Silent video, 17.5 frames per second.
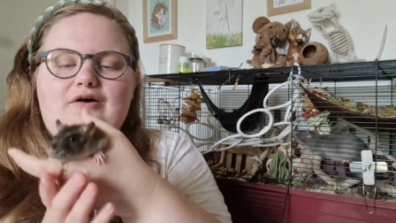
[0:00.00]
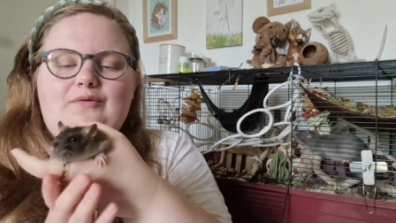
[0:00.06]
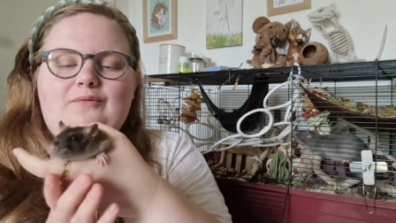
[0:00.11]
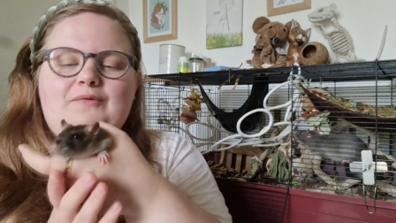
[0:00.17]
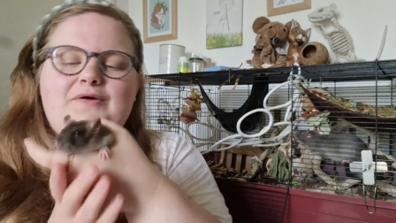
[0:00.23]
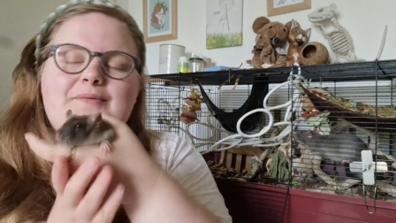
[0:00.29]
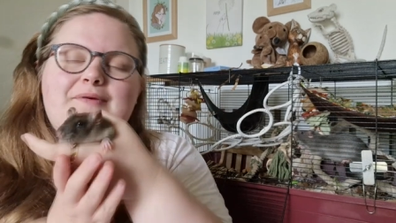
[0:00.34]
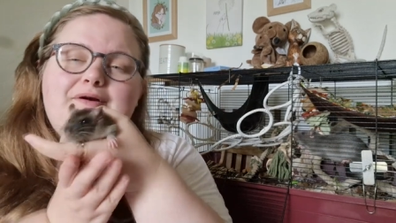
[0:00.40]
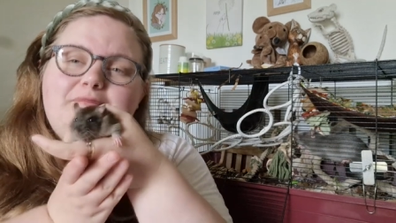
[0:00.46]

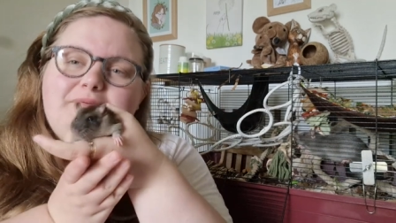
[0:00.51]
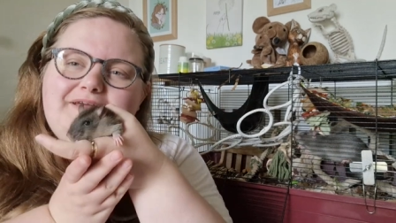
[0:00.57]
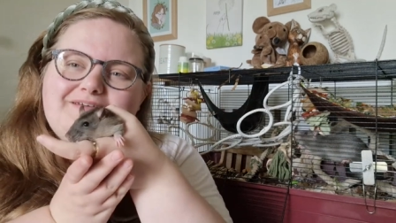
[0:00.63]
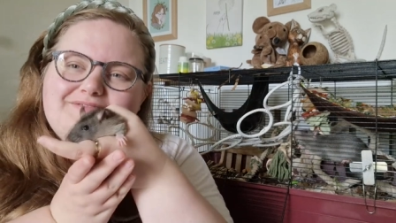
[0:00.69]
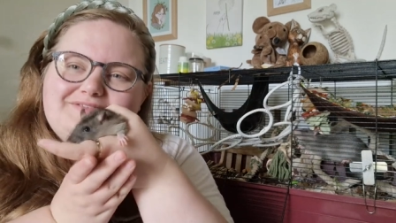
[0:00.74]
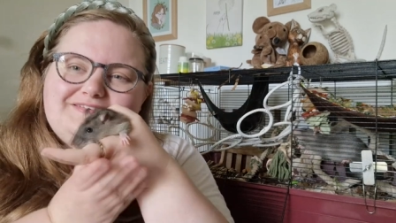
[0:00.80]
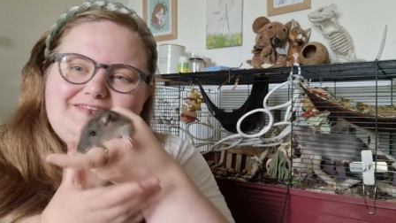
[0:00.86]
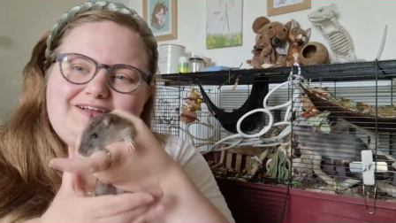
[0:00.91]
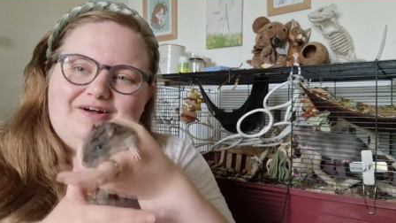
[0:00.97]
We will be
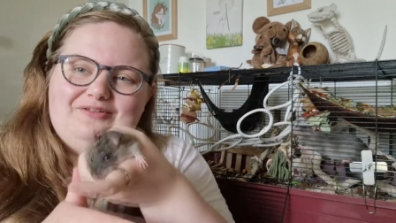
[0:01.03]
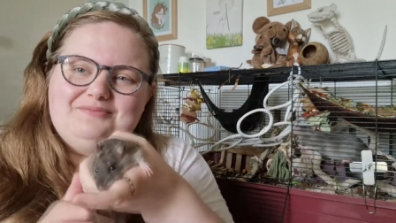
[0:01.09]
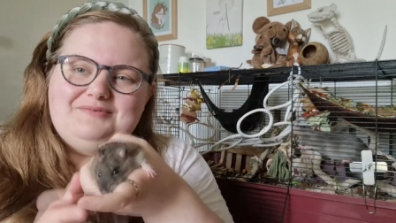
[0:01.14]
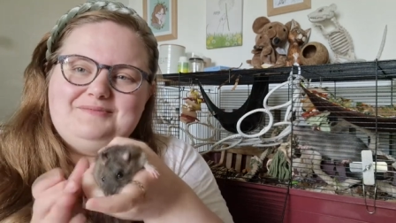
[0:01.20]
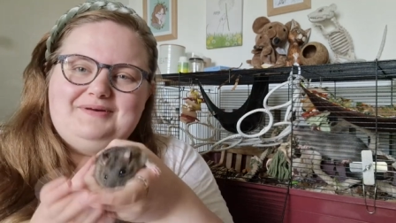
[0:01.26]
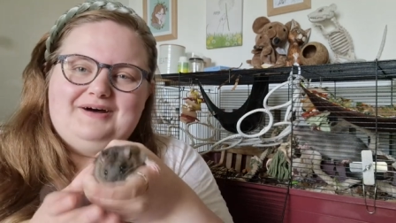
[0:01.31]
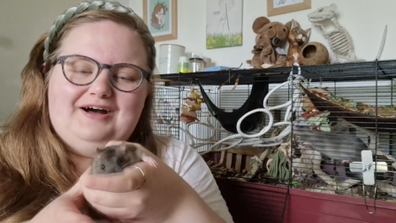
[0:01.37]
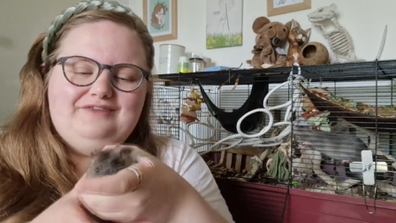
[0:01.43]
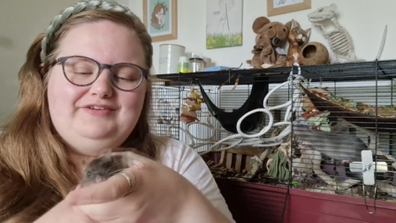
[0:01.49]
able to tell them
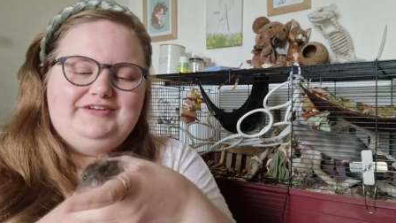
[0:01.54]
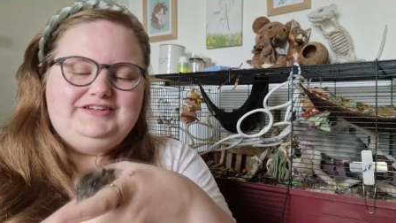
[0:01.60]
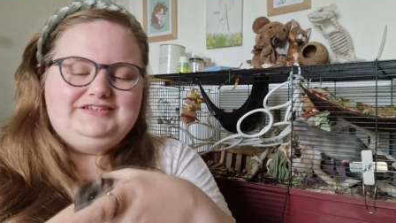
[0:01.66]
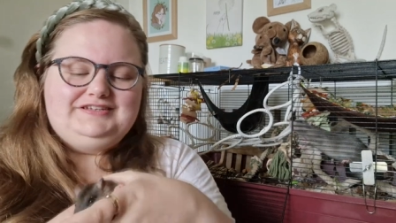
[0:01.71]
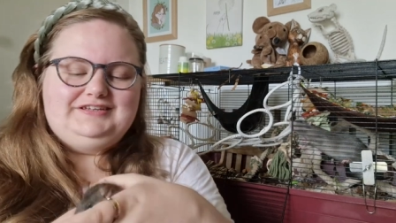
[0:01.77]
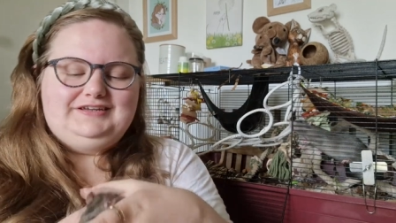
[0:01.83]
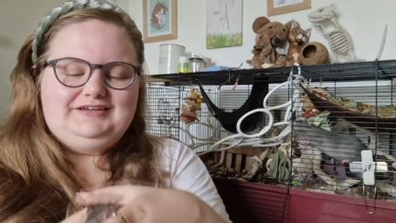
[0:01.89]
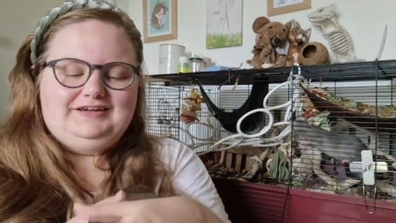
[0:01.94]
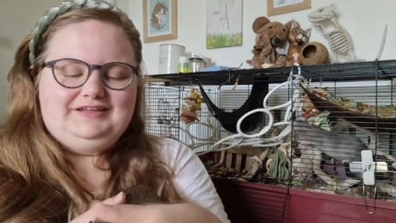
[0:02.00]
apart
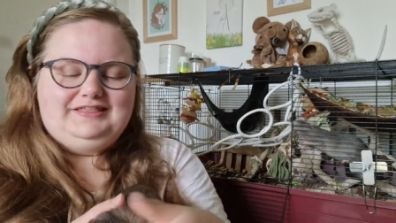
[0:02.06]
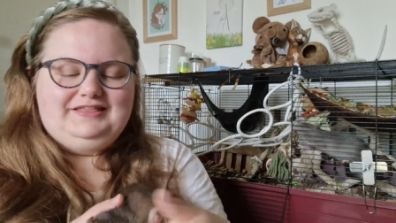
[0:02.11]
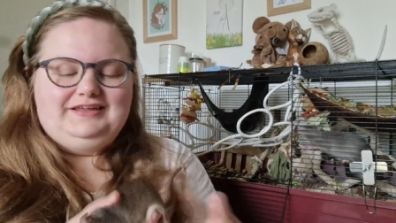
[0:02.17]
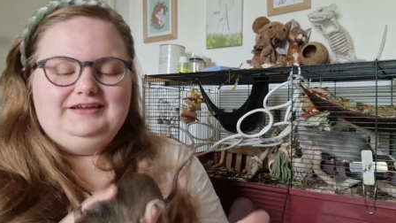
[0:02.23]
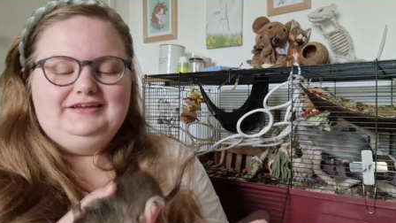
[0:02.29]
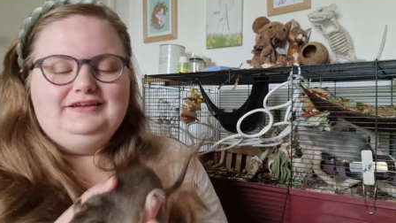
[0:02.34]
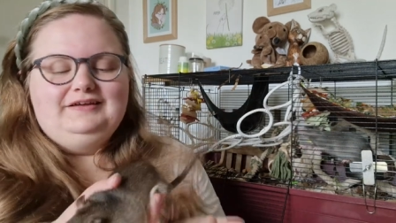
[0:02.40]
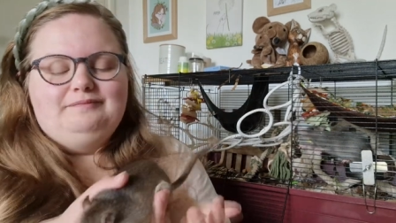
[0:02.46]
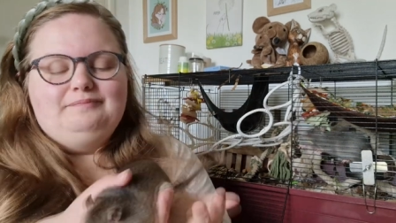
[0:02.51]
eventually, I
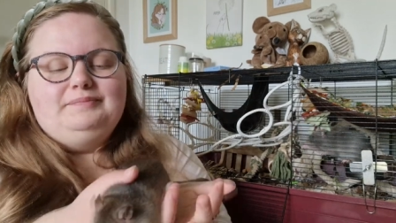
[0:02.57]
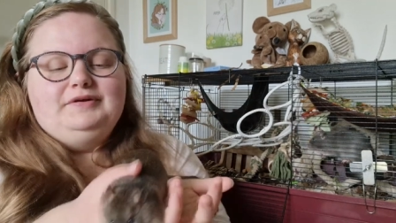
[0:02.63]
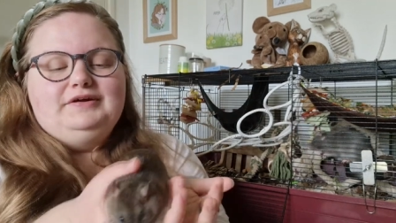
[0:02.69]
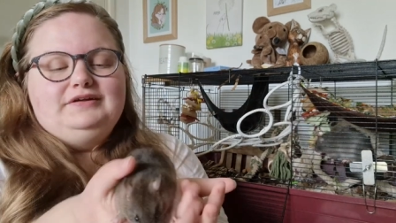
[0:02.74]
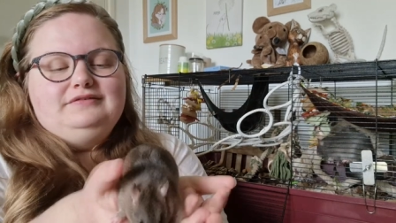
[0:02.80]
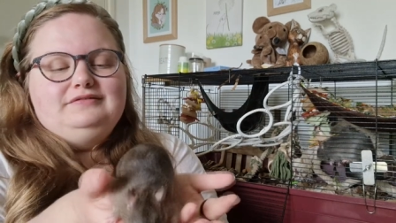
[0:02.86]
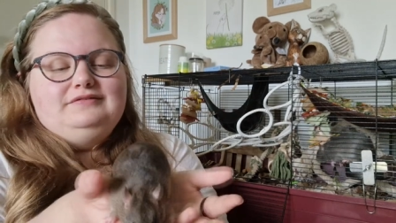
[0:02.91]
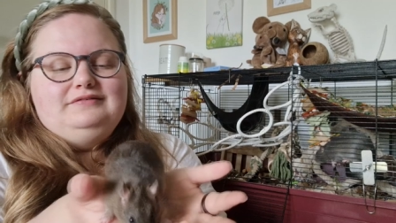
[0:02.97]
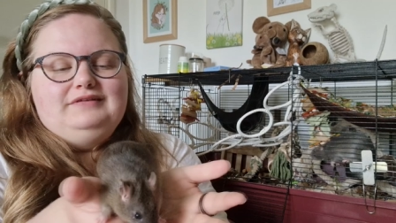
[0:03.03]
think,
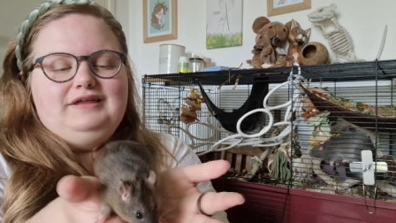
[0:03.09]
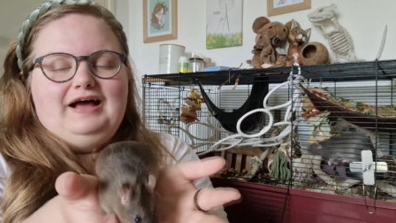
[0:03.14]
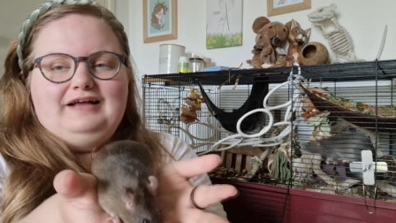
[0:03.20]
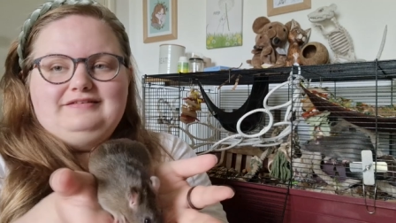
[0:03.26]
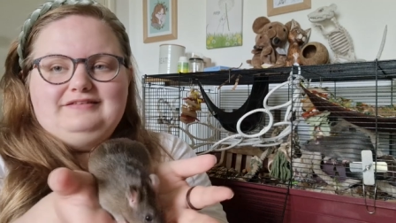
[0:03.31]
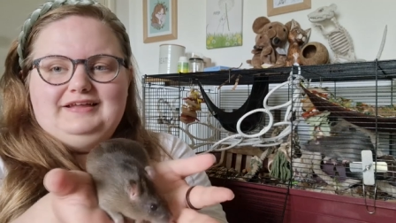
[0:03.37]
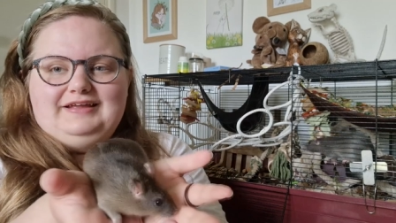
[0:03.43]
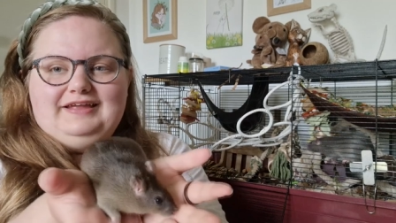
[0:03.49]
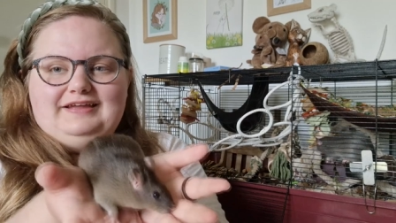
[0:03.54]
but
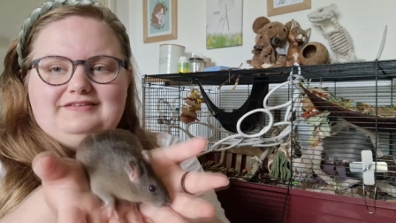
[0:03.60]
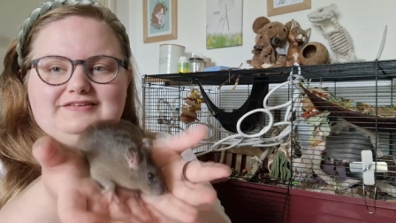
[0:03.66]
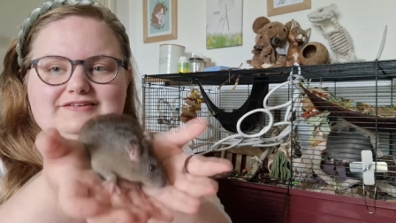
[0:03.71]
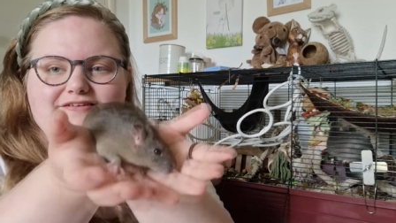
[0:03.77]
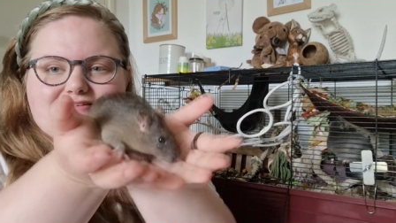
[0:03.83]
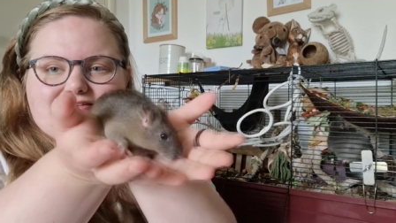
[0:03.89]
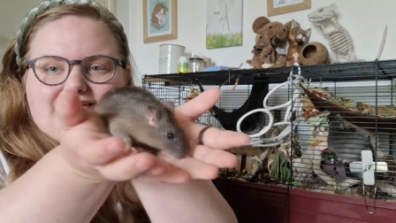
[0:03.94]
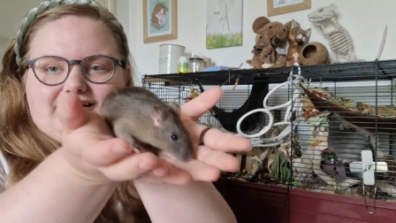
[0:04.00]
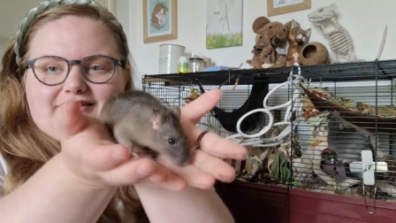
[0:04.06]
as they're
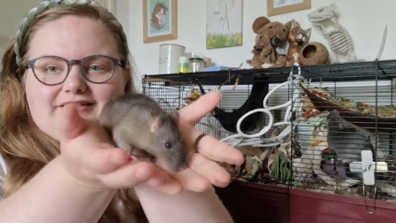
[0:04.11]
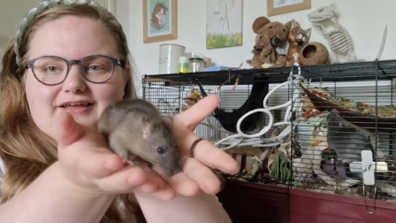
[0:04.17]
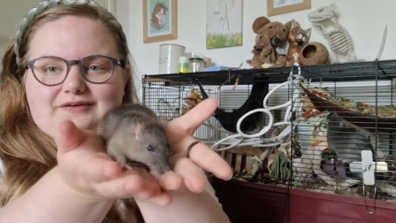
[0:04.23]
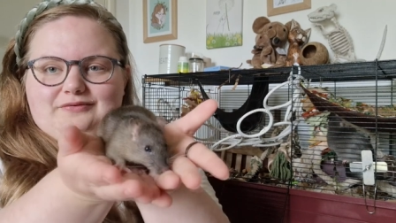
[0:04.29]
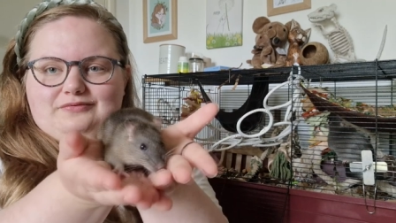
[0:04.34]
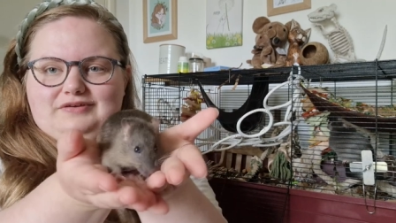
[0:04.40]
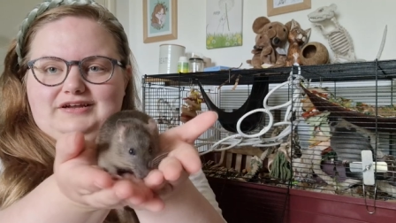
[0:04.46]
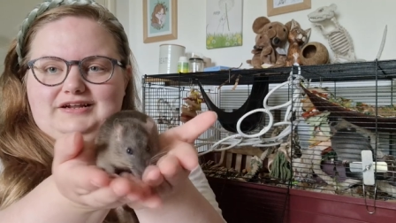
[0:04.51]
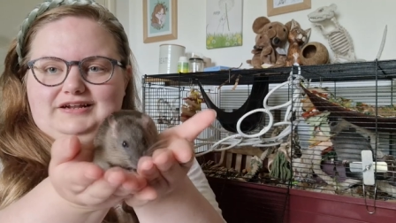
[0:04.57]
kittens and
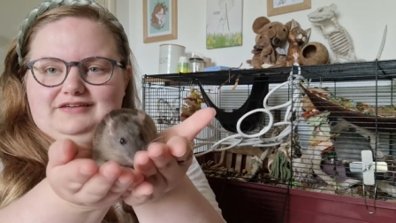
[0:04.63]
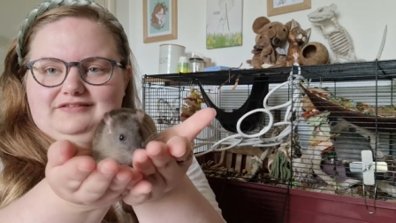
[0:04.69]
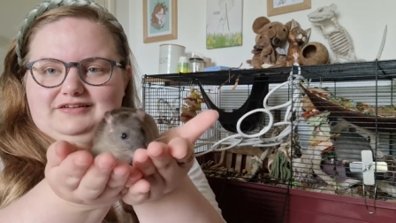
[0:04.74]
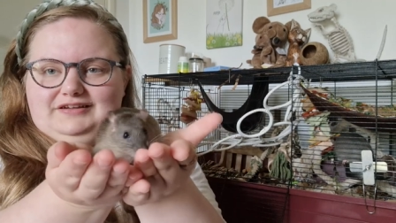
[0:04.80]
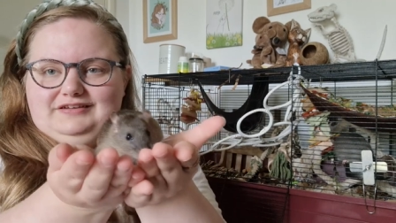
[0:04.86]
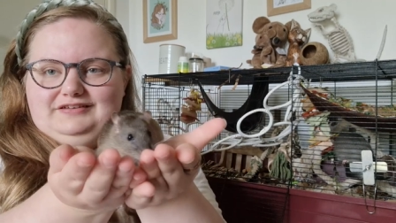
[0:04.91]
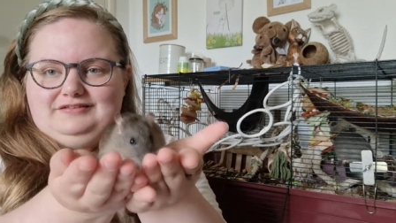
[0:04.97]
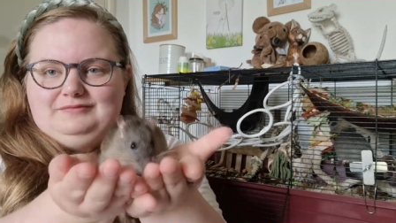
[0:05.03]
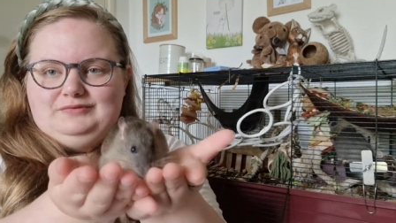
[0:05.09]
they're really,
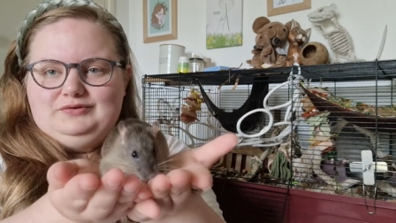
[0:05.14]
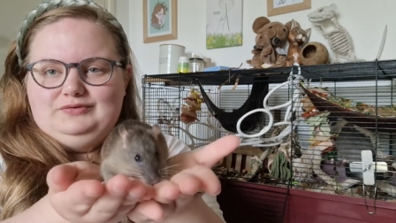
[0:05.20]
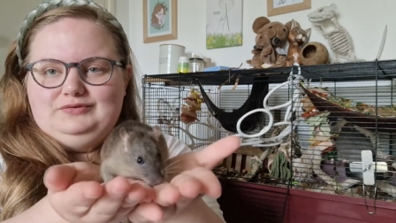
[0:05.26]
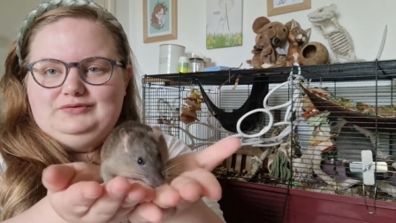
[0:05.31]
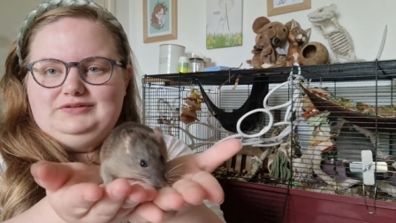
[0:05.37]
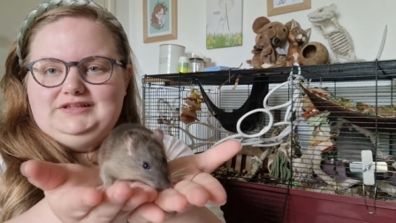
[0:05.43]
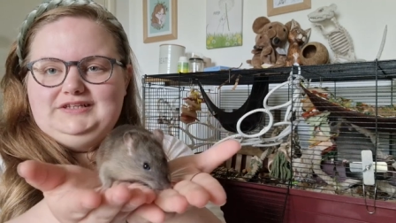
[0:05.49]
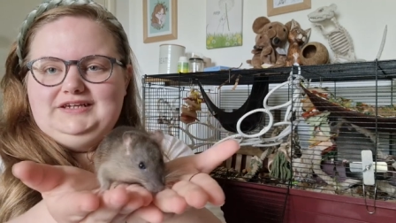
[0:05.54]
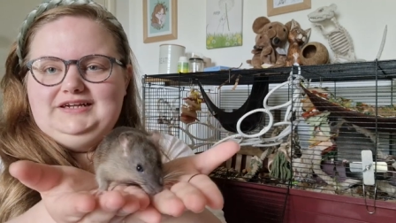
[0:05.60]
really
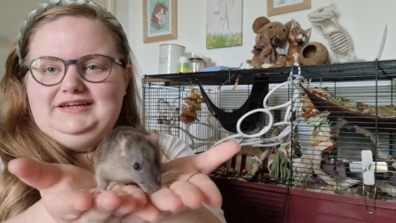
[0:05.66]
small.